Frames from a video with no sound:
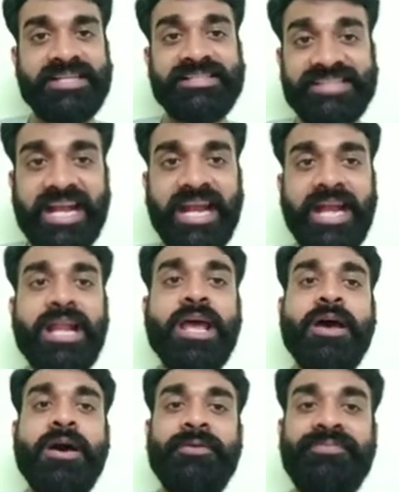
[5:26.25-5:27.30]
Second,
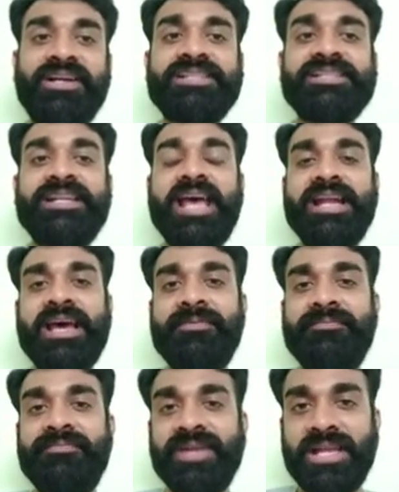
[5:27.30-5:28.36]
function at
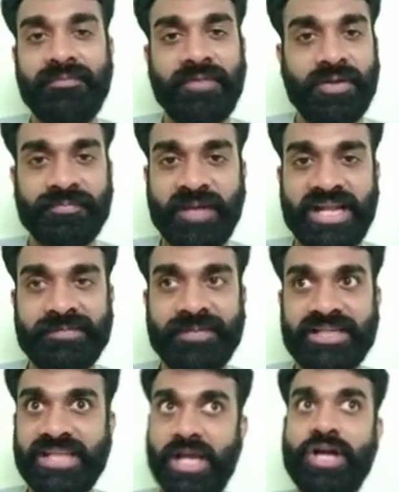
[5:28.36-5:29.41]
every level of
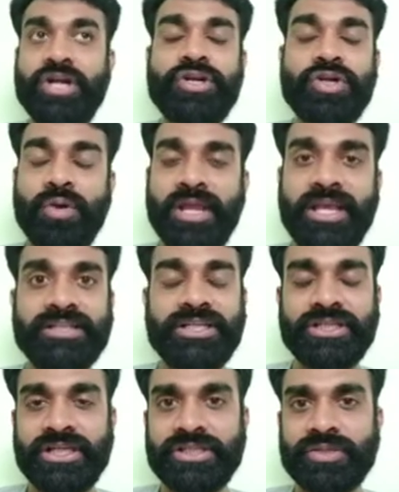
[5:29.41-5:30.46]
management. See, controlling
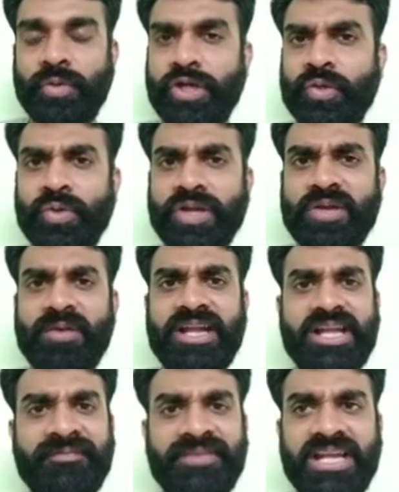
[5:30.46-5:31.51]
it is going to require
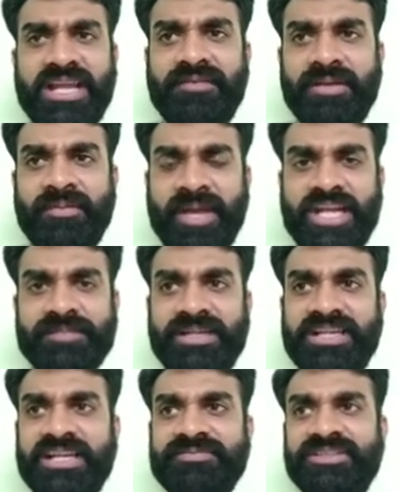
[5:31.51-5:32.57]
at every level management,
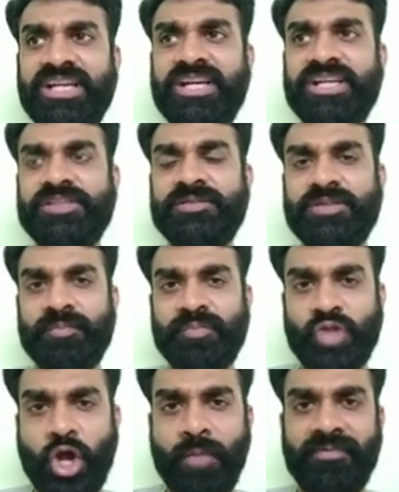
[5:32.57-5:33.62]
that is whether it is
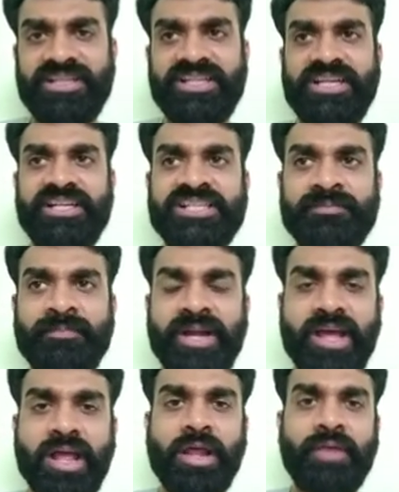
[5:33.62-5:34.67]
top, whether it is
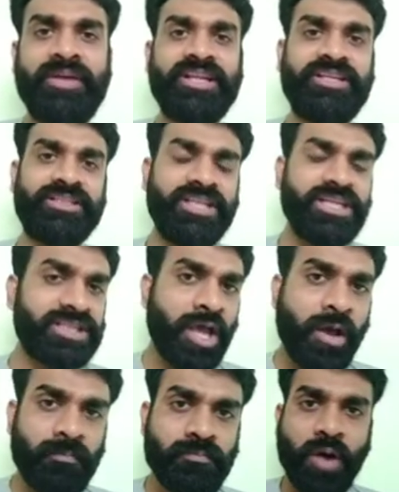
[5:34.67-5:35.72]
middle, or whether it is
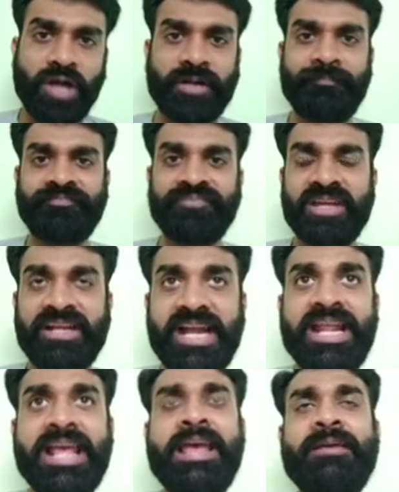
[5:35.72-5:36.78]
bottom,
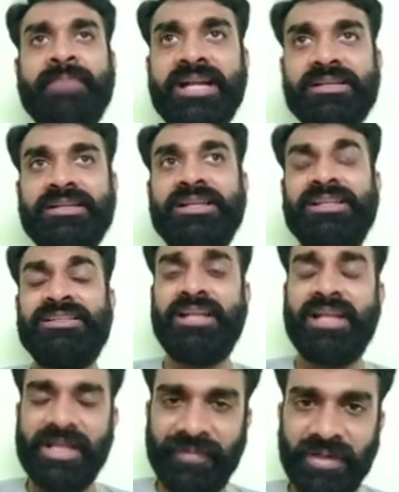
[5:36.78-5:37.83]
right? But the
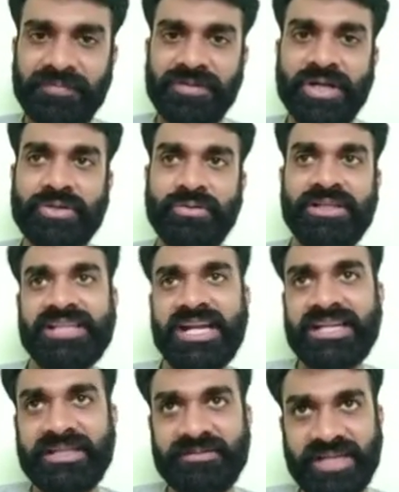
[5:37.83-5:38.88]
level of controlling
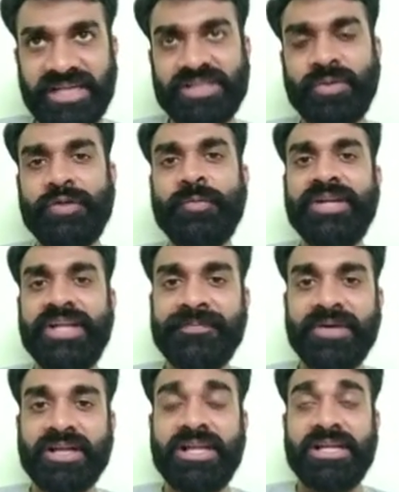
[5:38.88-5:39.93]
that is going to be
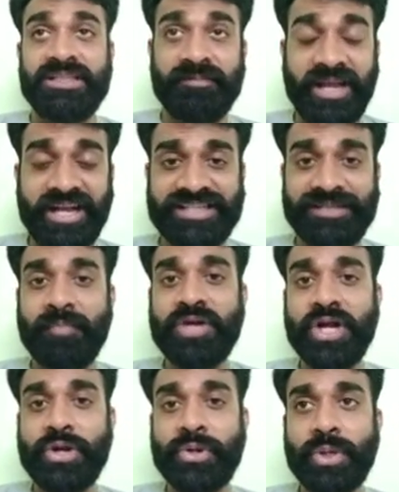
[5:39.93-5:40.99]
differ. The maximum
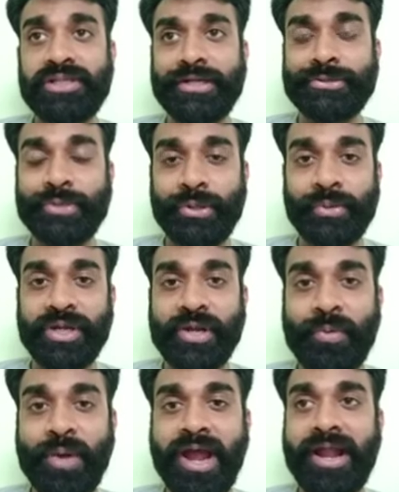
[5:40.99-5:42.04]
control that is going to
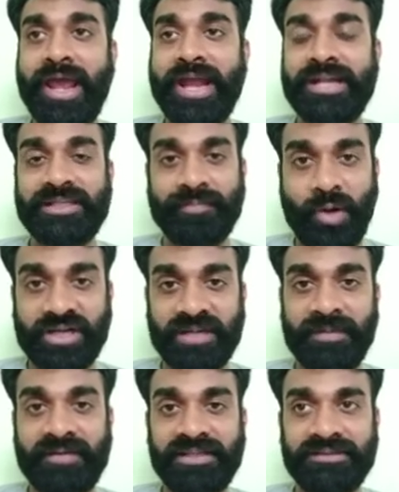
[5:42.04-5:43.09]
require at the bottom
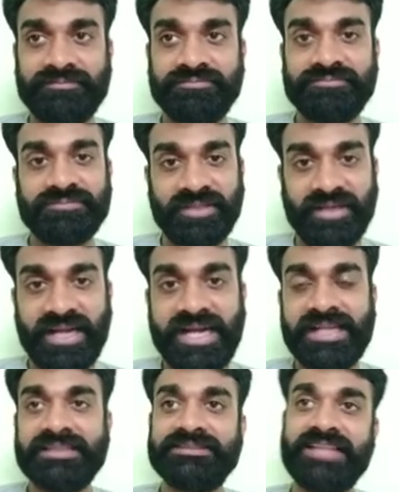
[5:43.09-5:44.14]
level,
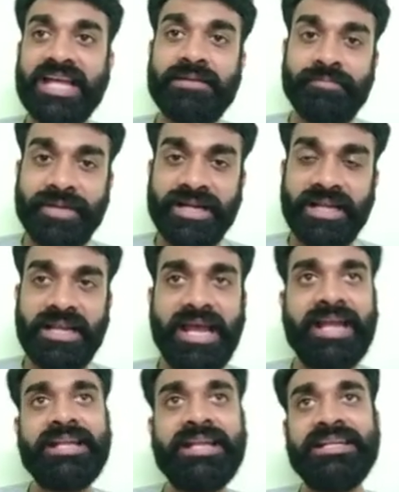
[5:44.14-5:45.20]
right? Then middle,
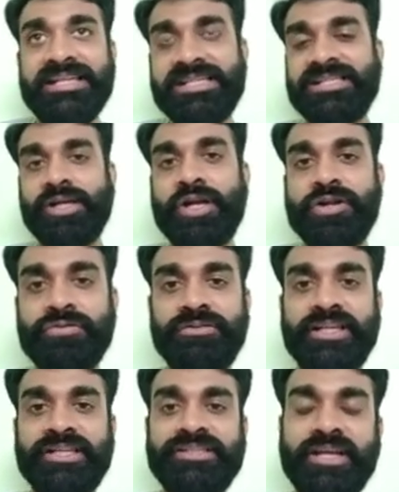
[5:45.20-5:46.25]
and least control
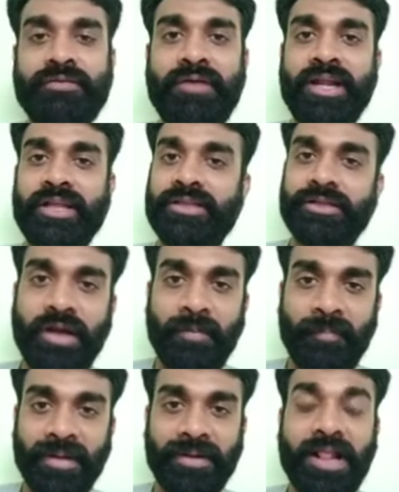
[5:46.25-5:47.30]
that is required at the
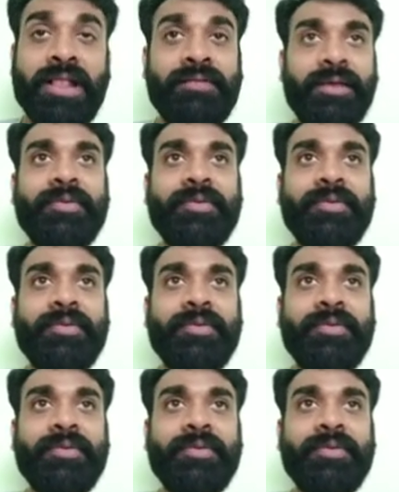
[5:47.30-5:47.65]
top level. Why?